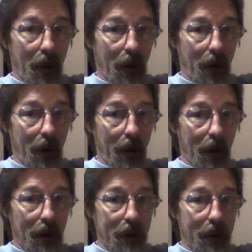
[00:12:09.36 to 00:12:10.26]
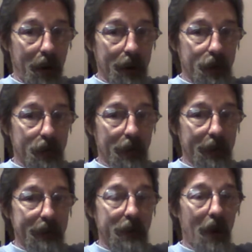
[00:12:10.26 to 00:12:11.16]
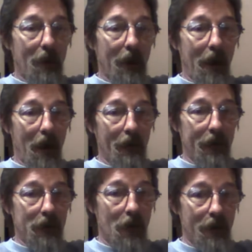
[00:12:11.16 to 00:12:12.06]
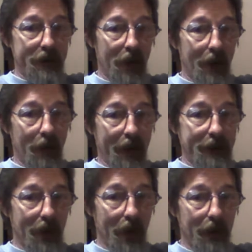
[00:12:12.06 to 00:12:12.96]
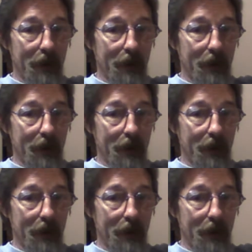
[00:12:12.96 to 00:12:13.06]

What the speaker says: and it's really scary how they're going side by side.